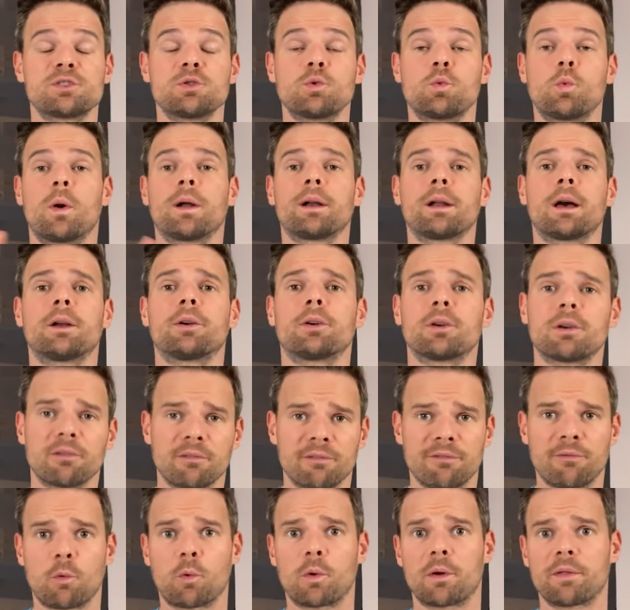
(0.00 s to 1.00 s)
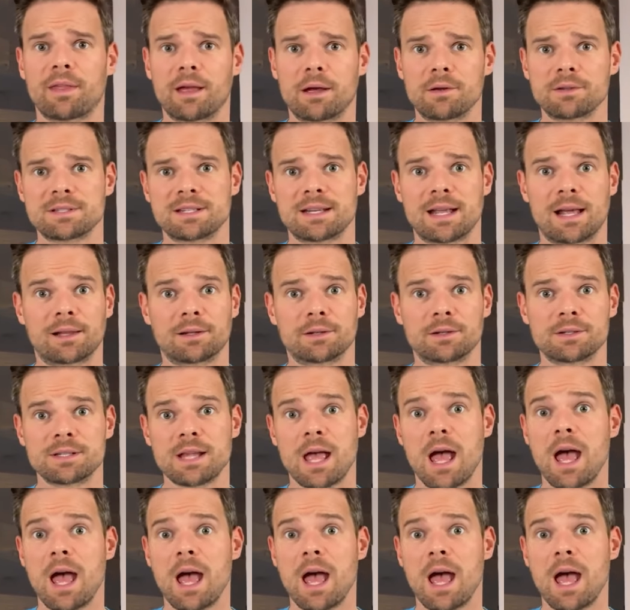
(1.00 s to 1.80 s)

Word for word: to $104,000.